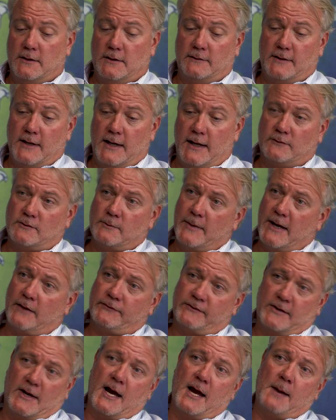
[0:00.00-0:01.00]
end of the day, it's
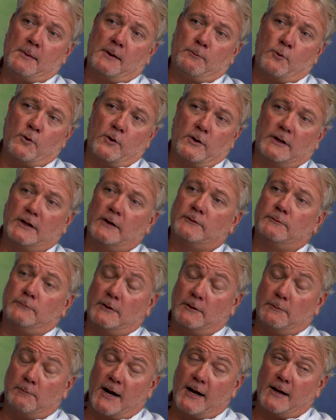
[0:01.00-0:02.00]
about time and more than it is,
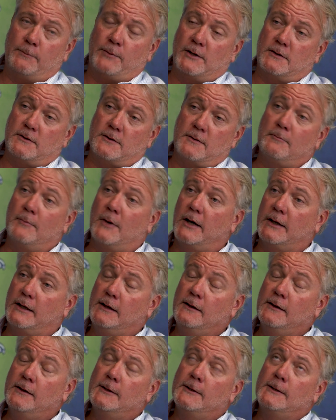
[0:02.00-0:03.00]
in my opinion, than
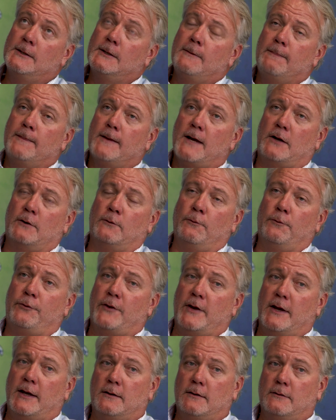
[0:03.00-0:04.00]
money. I don't
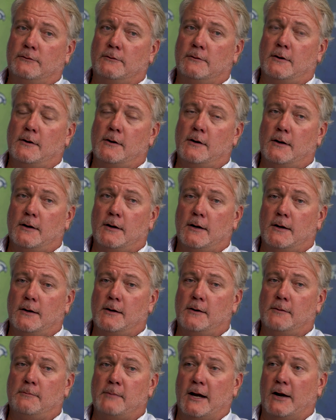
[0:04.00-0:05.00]
think the
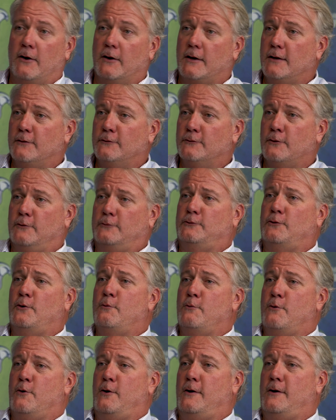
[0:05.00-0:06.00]
Americans are so
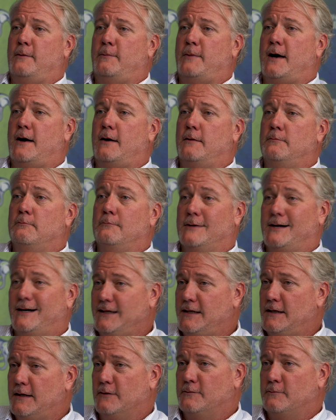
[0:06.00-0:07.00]
worried about
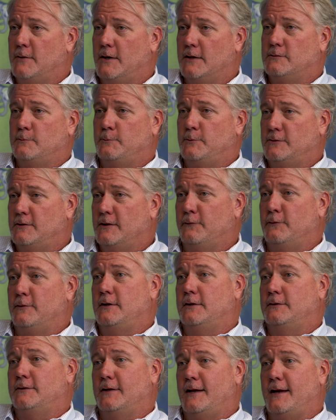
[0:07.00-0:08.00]
money as much,
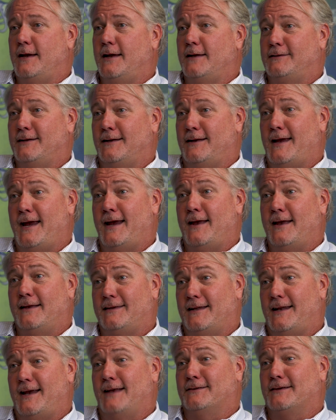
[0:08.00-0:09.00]
specifically today. In
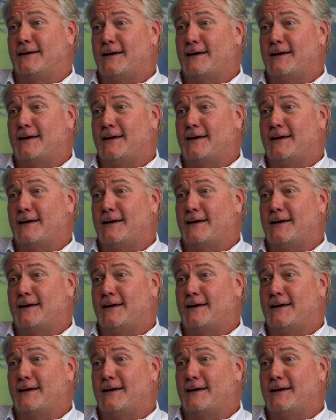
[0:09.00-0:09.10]
today's